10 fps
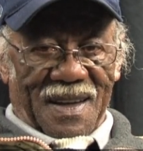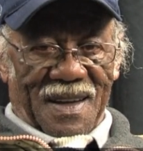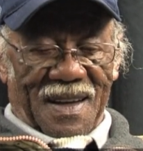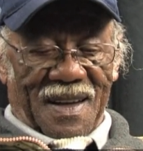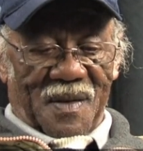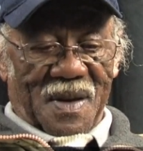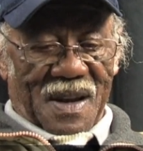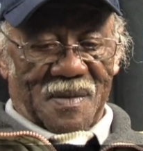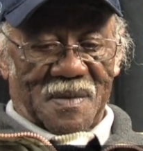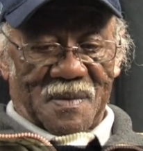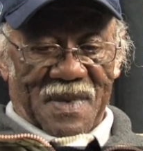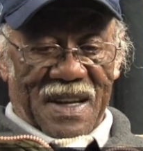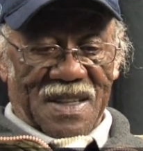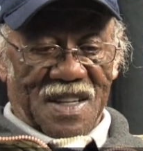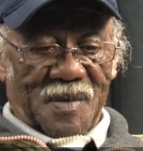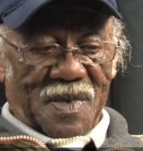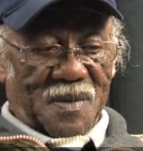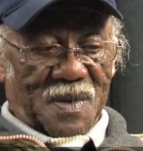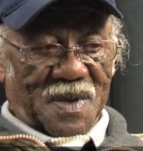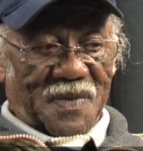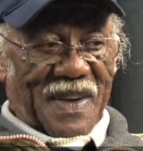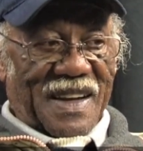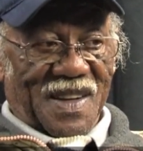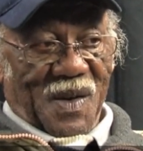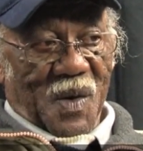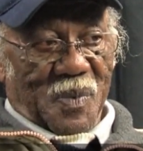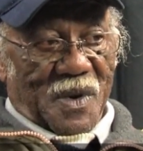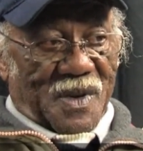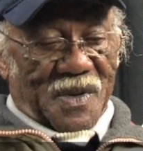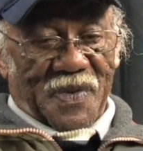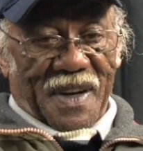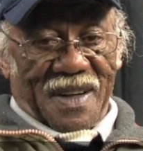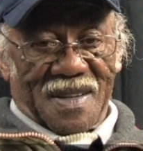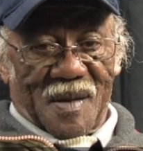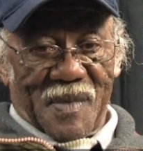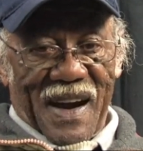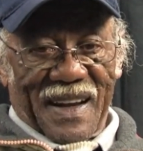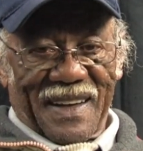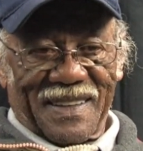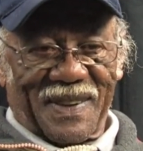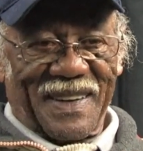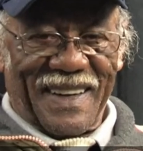And every time a man jumped up and wanted to fight, you'd always point the fun at somebody else.